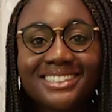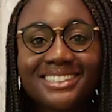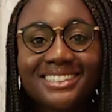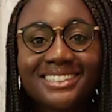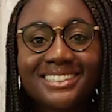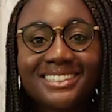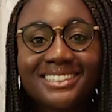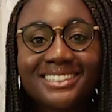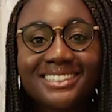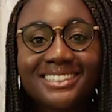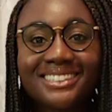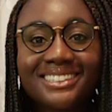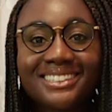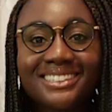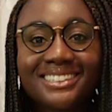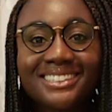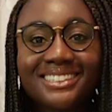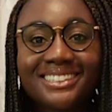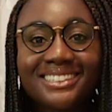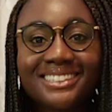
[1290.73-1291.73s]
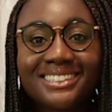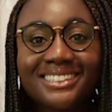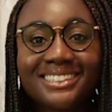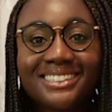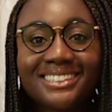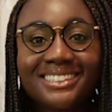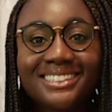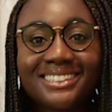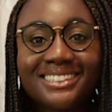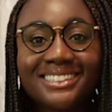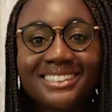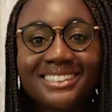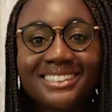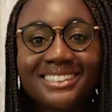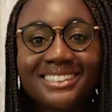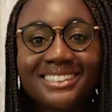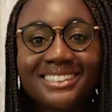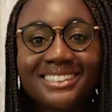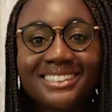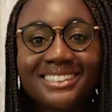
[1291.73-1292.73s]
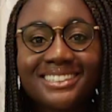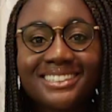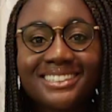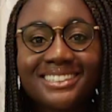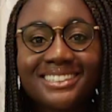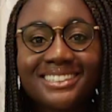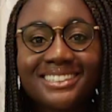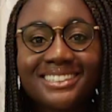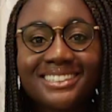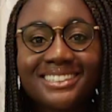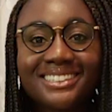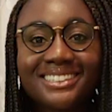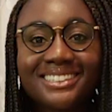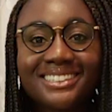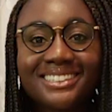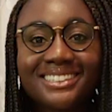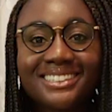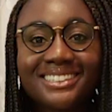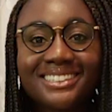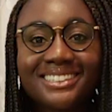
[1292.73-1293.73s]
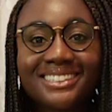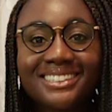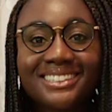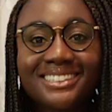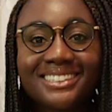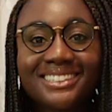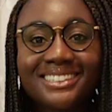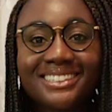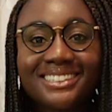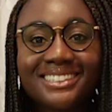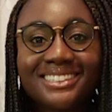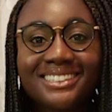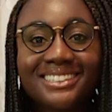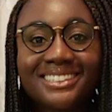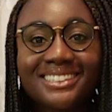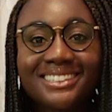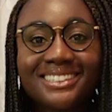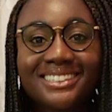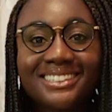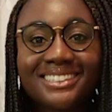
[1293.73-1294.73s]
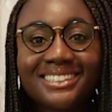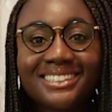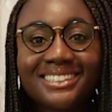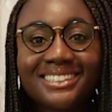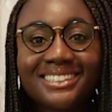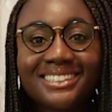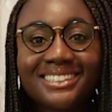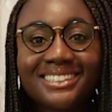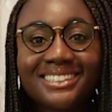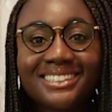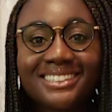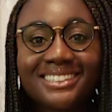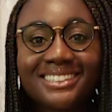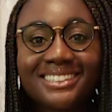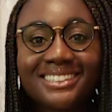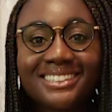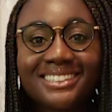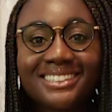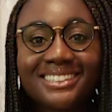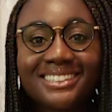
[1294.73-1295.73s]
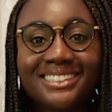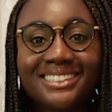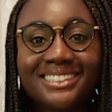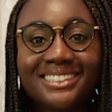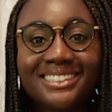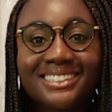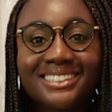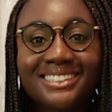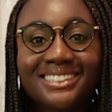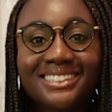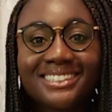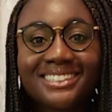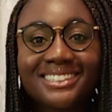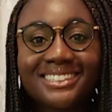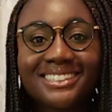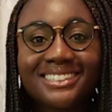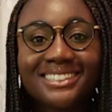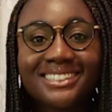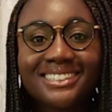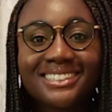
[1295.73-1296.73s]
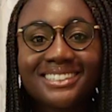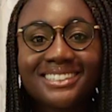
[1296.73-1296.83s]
This is a still picture; no speech is visible.